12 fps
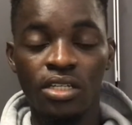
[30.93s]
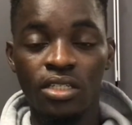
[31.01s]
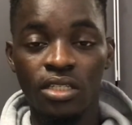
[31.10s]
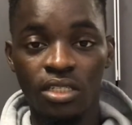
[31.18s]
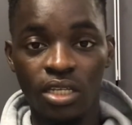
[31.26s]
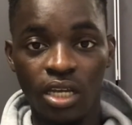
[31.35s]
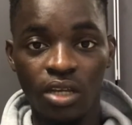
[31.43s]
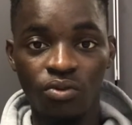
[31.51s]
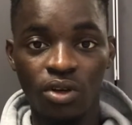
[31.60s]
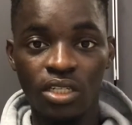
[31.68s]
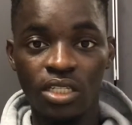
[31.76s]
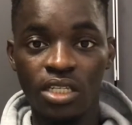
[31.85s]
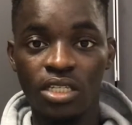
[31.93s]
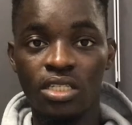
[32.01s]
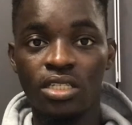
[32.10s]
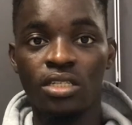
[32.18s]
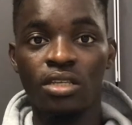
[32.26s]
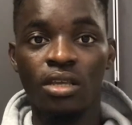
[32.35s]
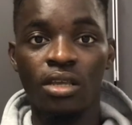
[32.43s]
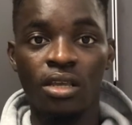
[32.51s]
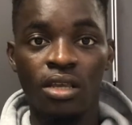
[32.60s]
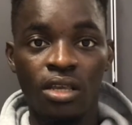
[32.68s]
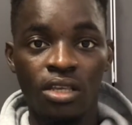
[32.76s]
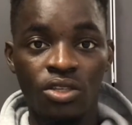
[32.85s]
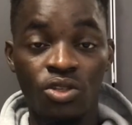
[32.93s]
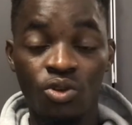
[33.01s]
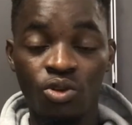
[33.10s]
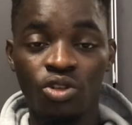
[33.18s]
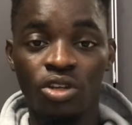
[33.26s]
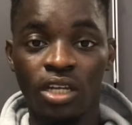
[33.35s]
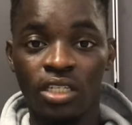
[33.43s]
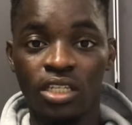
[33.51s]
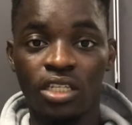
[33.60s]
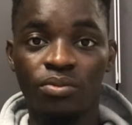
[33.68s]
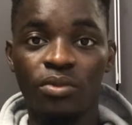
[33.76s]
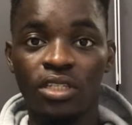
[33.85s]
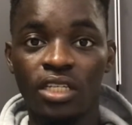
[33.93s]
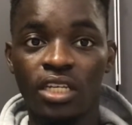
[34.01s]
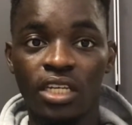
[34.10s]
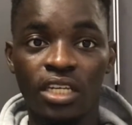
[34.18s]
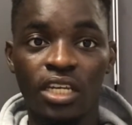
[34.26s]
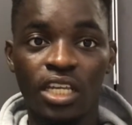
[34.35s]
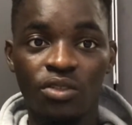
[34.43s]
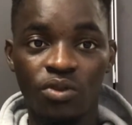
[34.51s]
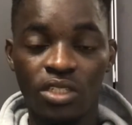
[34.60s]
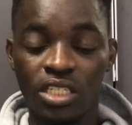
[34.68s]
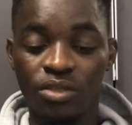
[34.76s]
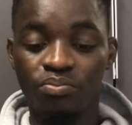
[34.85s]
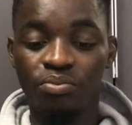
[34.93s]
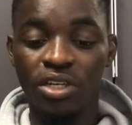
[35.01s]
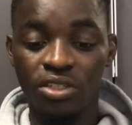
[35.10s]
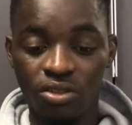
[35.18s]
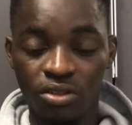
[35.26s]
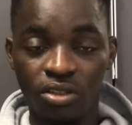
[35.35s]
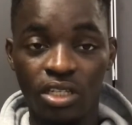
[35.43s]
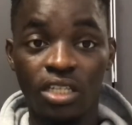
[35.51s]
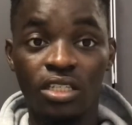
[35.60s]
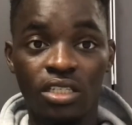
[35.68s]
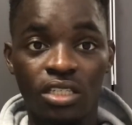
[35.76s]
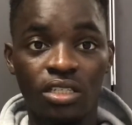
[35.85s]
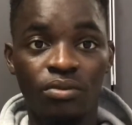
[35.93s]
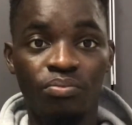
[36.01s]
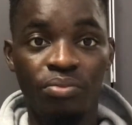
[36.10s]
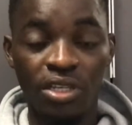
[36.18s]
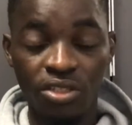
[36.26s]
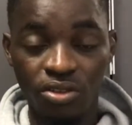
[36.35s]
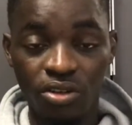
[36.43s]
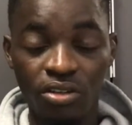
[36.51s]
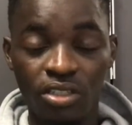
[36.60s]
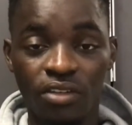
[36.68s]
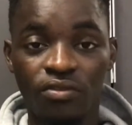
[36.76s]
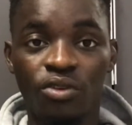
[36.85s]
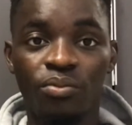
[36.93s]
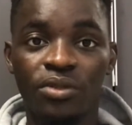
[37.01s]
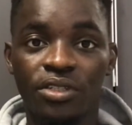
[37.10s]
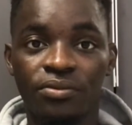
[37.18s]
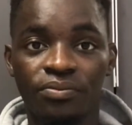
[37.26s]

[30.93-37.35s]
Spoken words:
The second one is social adjustment, and the last one is personal development.